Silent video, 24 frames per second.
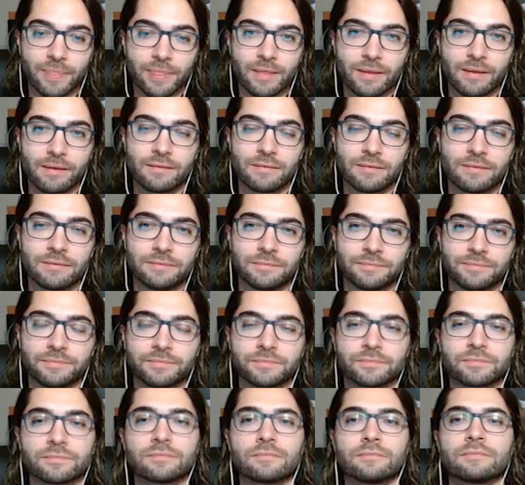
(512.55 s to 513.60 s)

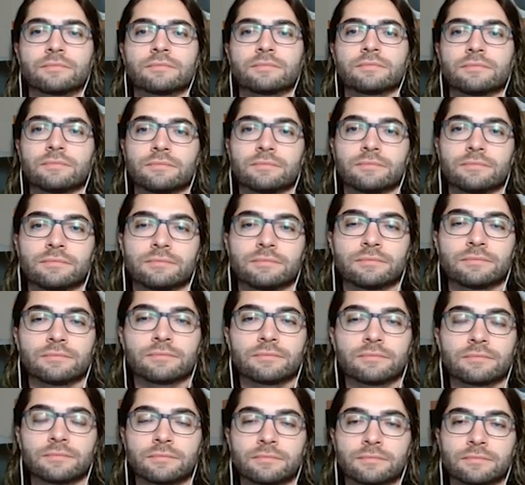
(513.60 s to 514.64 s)

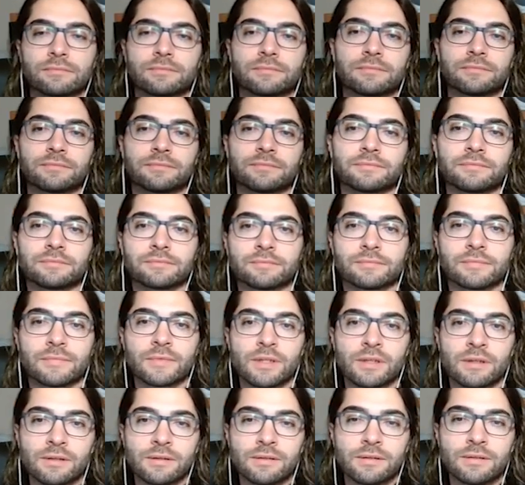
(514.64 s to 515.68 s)

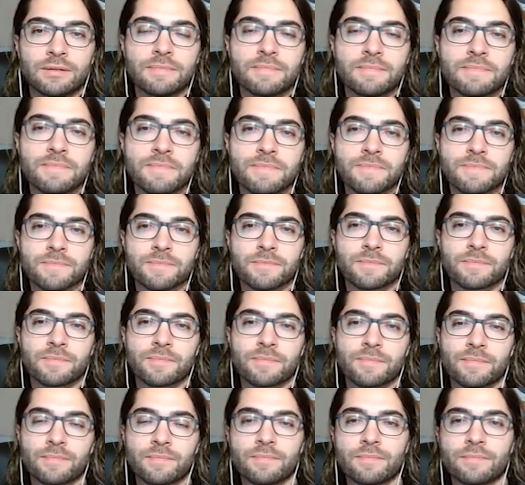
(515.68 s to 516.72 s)

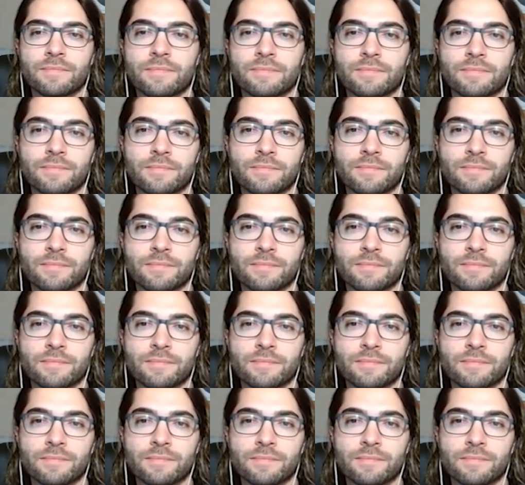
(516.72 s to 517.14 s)
[no speech]